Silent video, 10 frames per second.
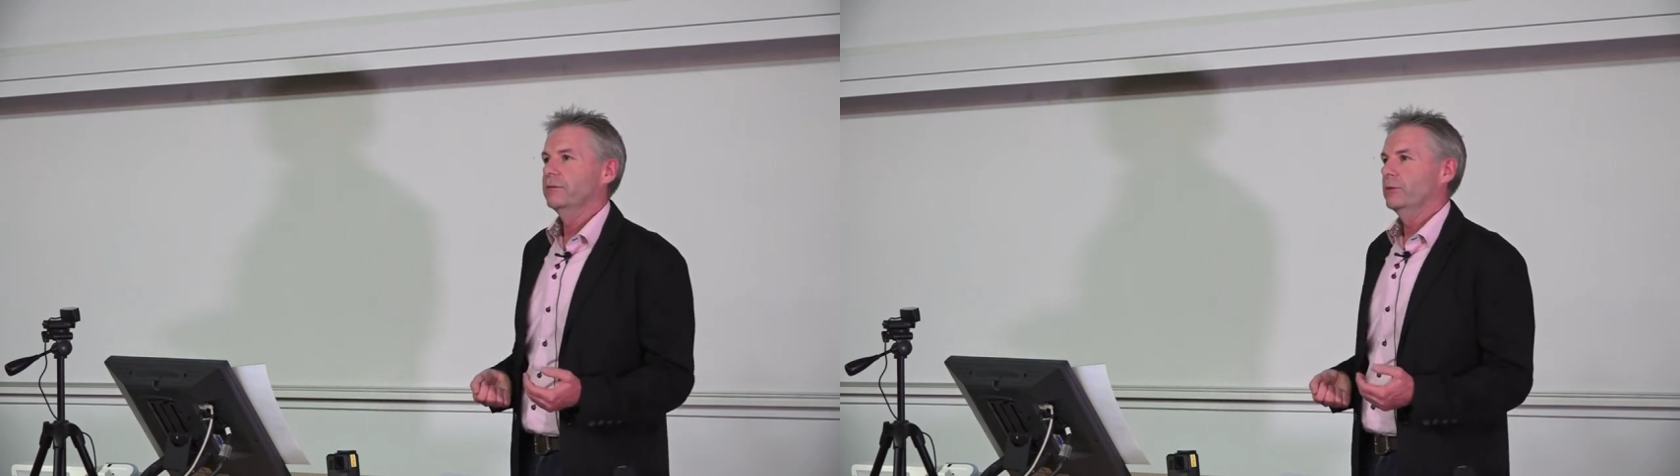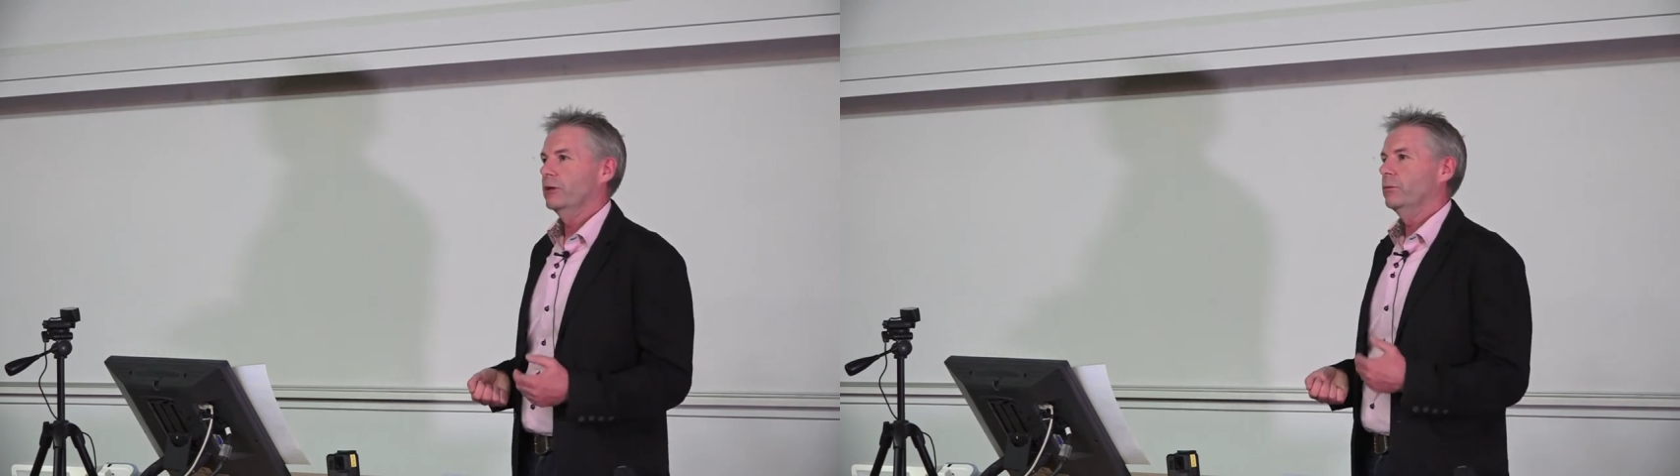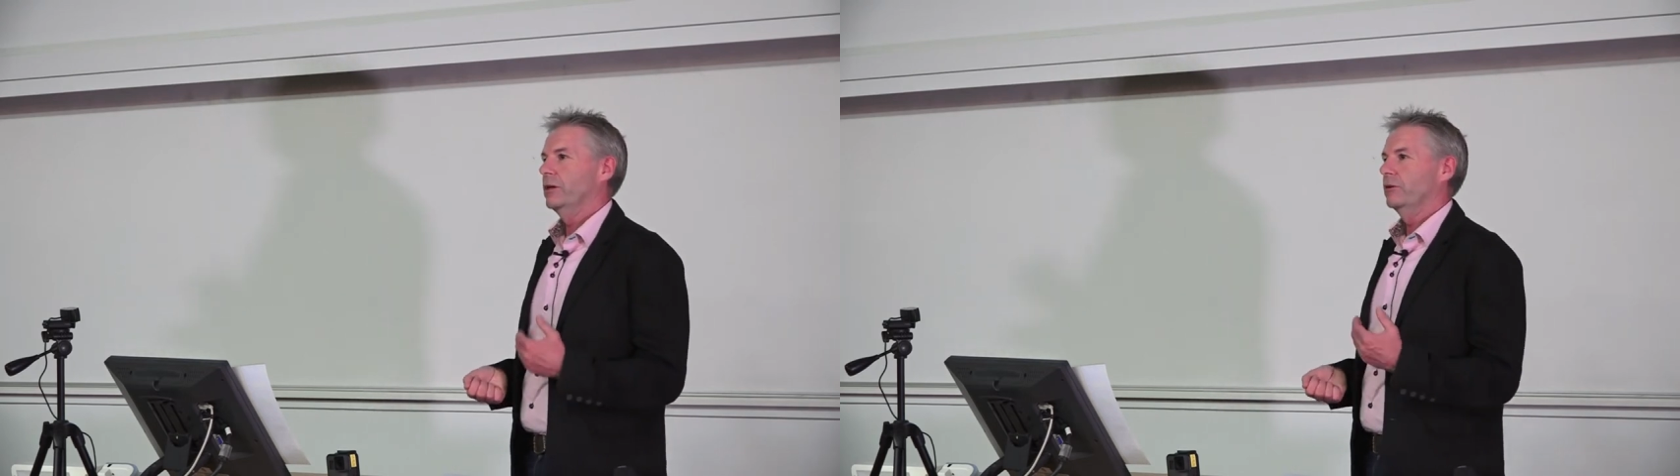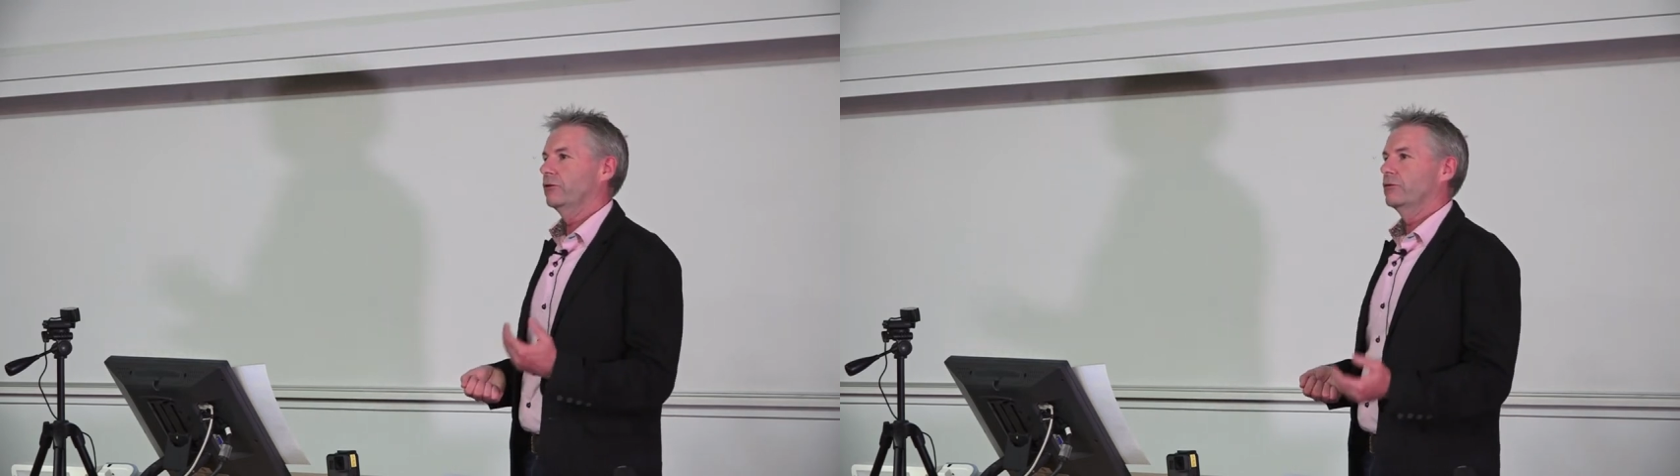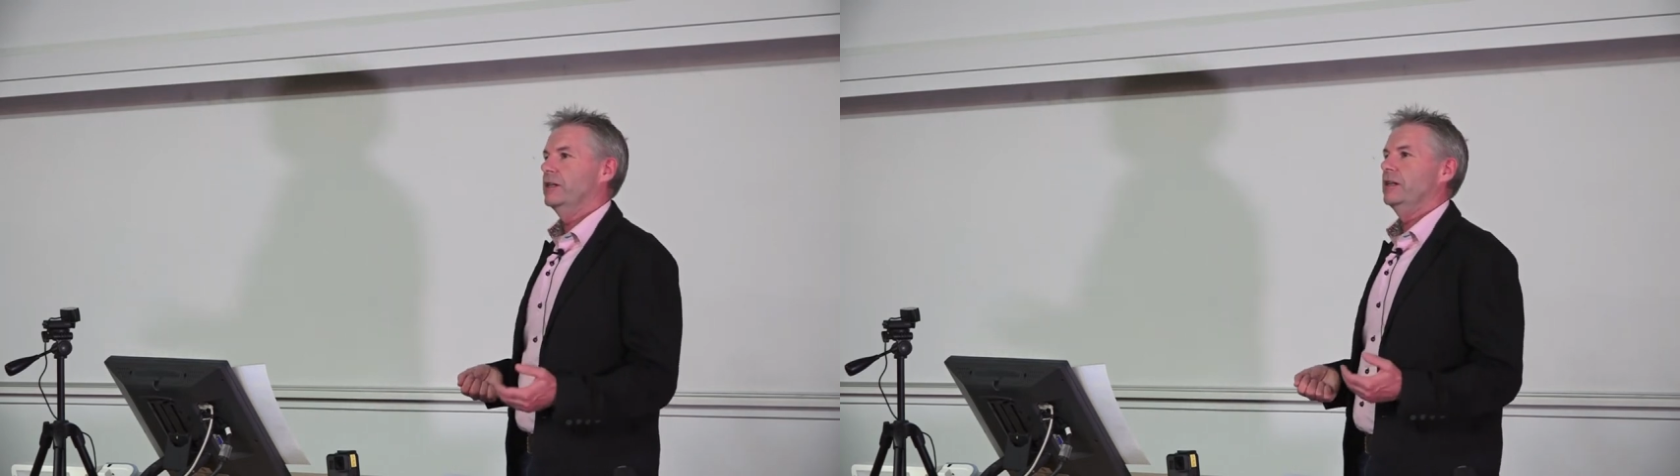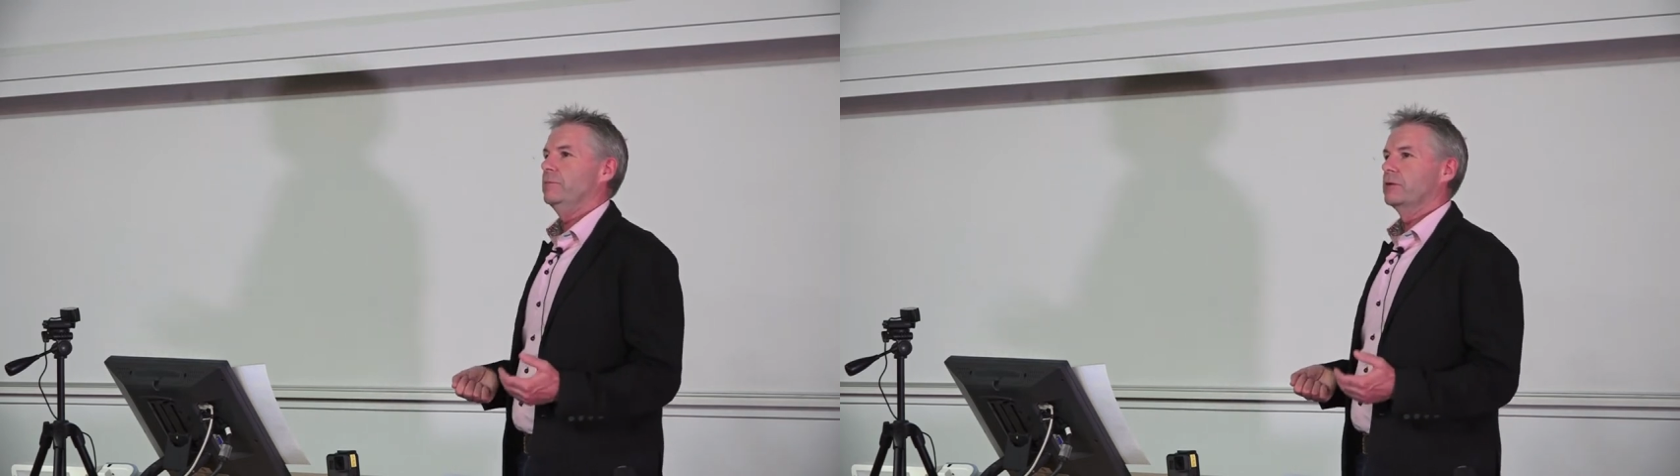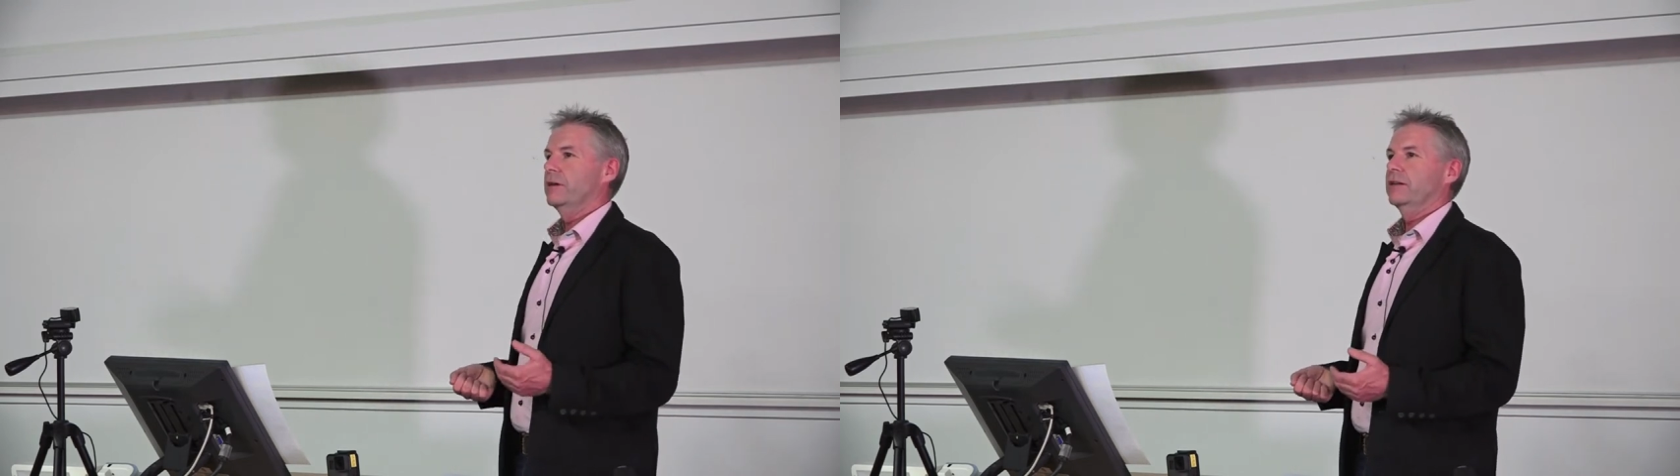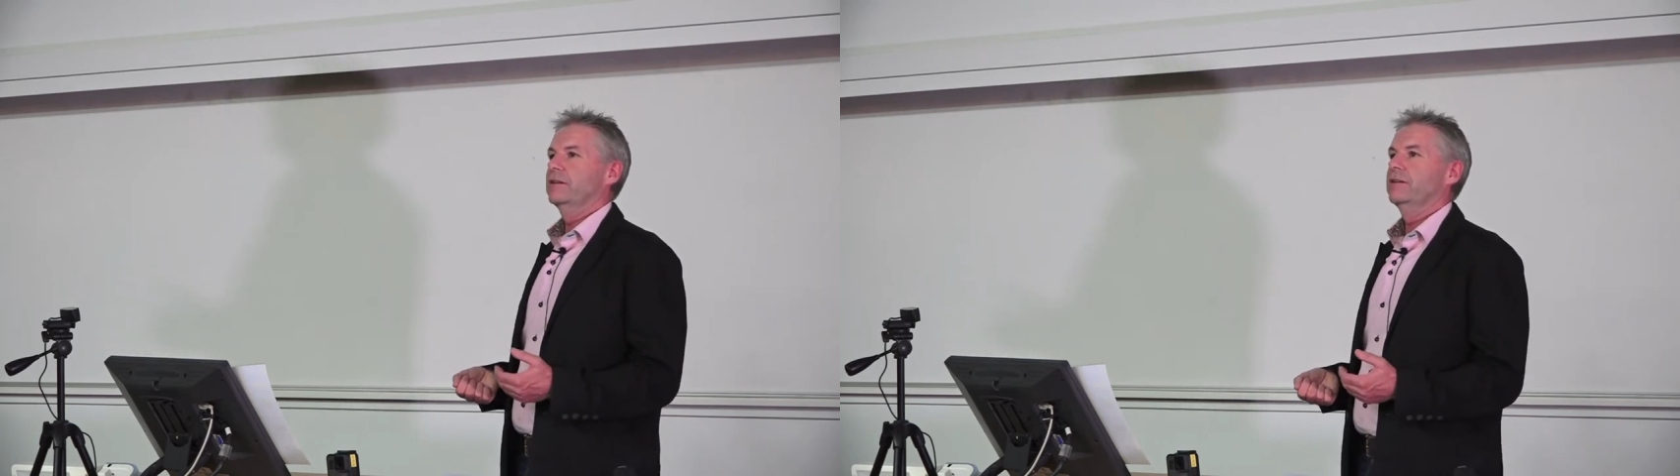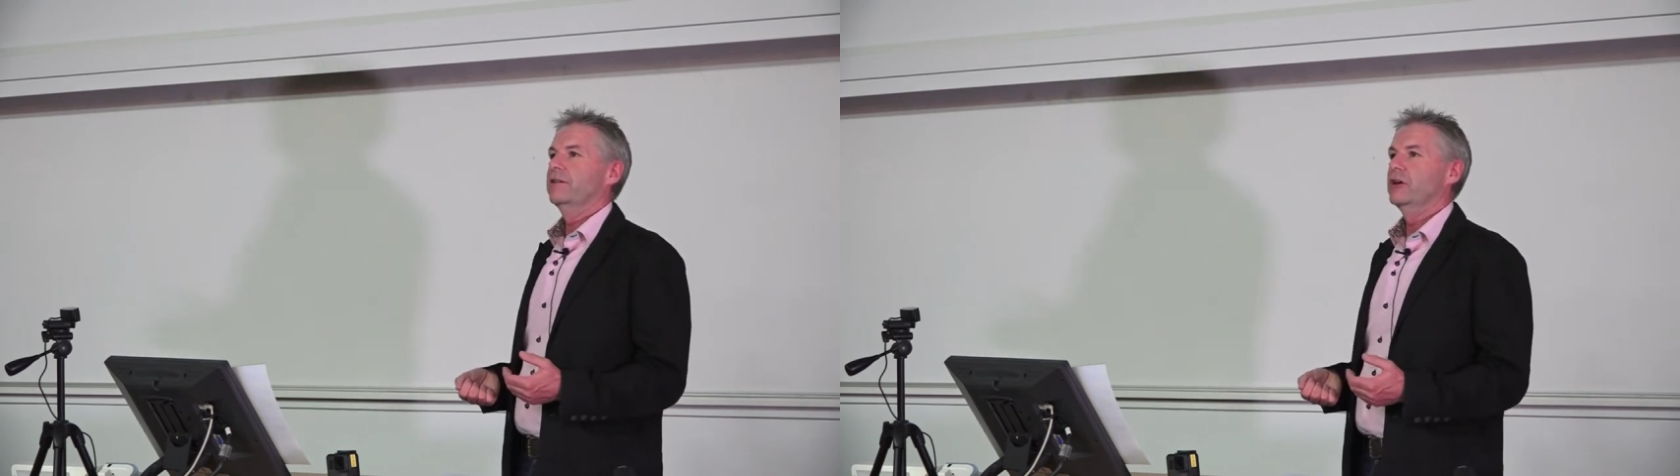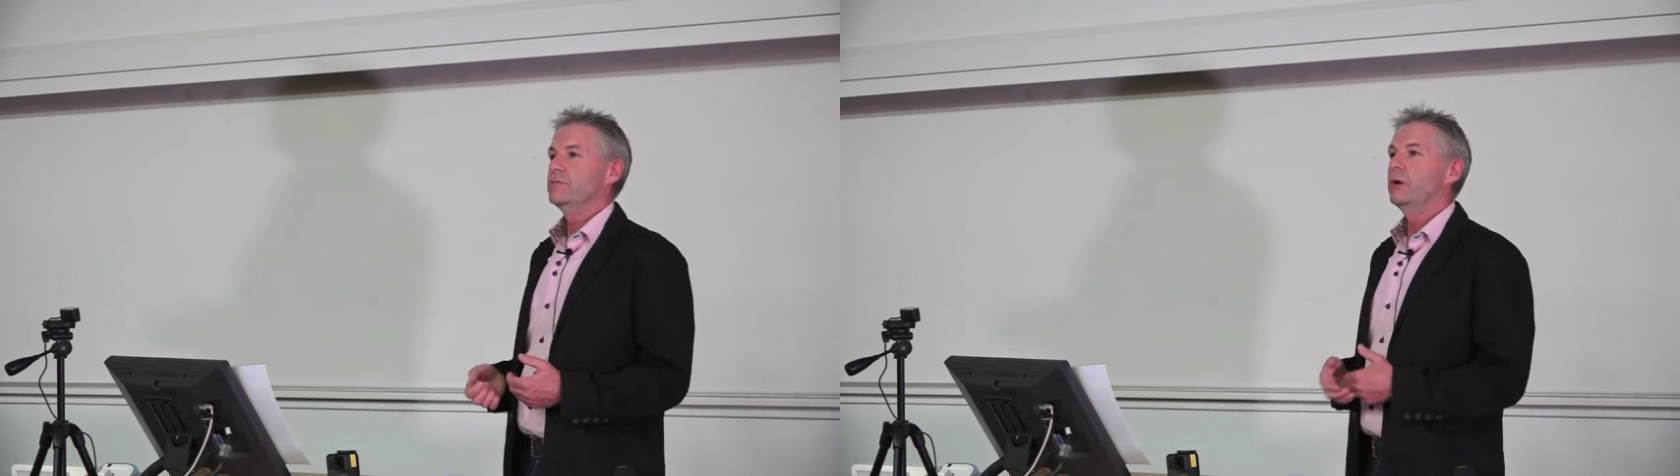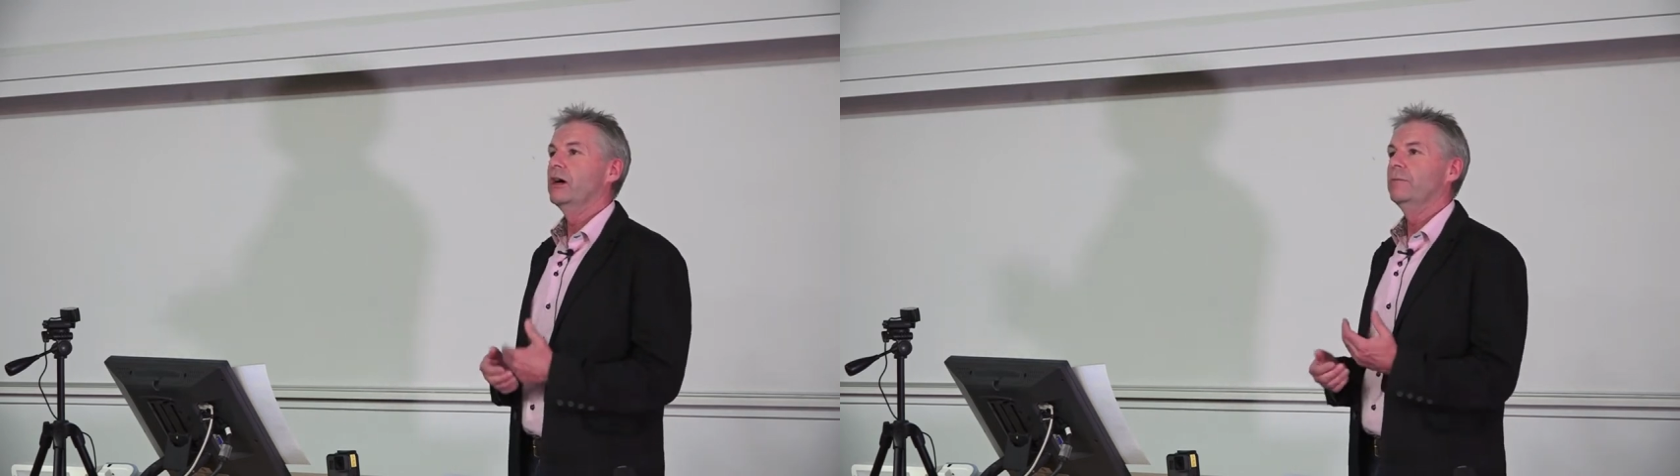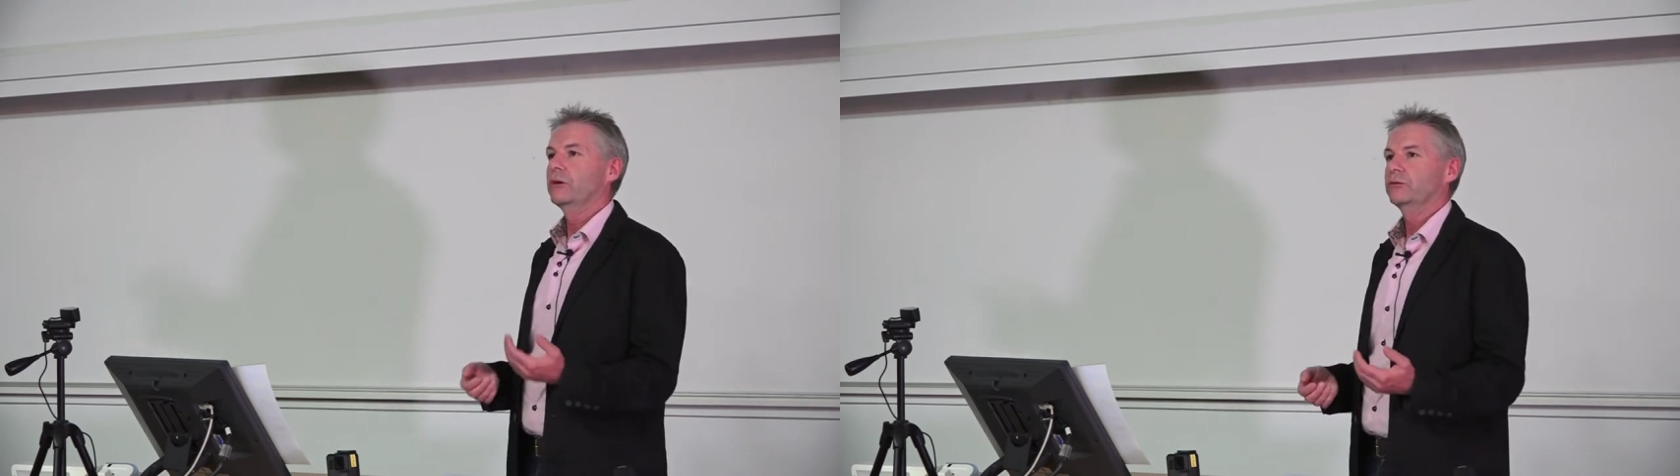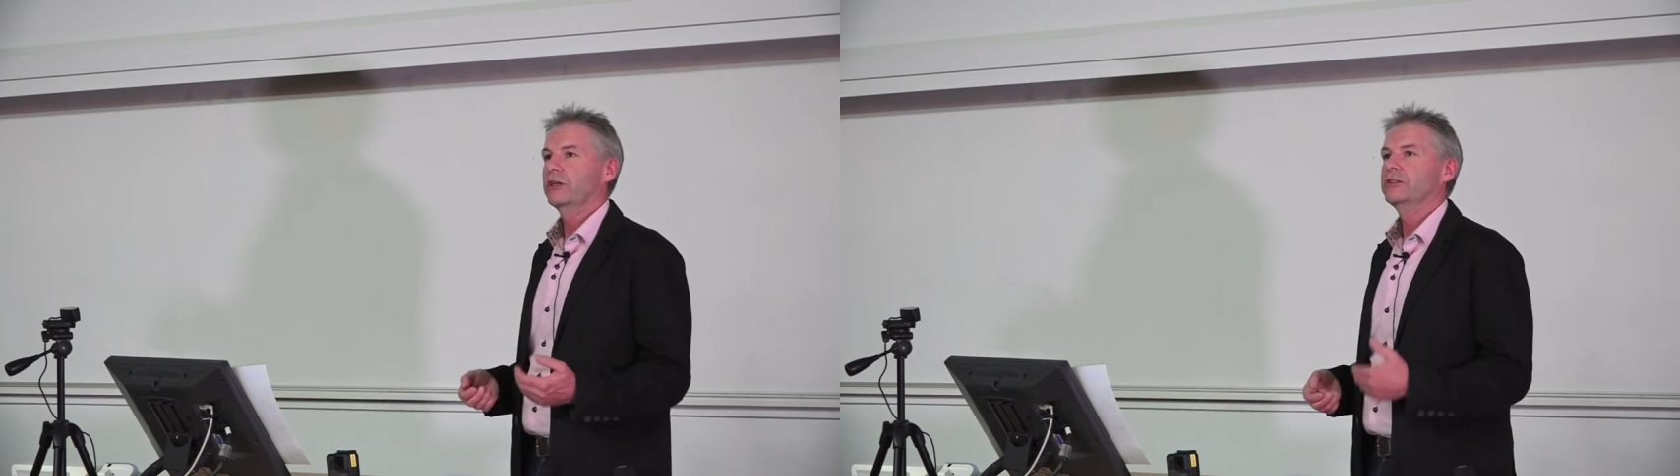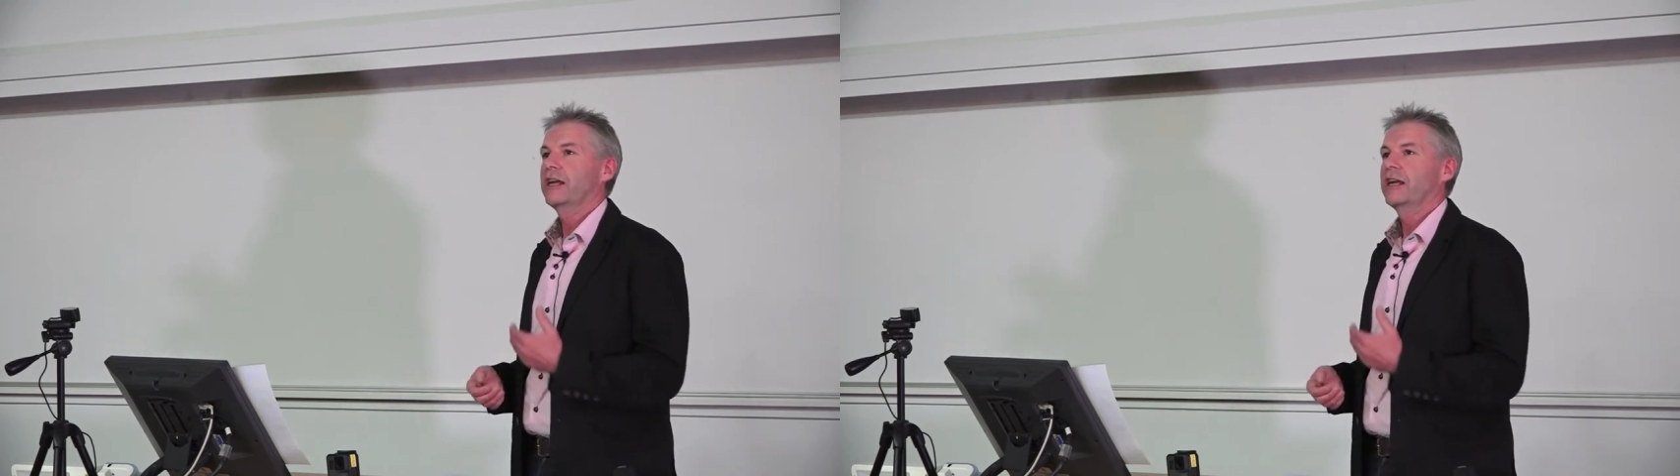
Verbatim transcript: we could, we could 3D print those biomodels, those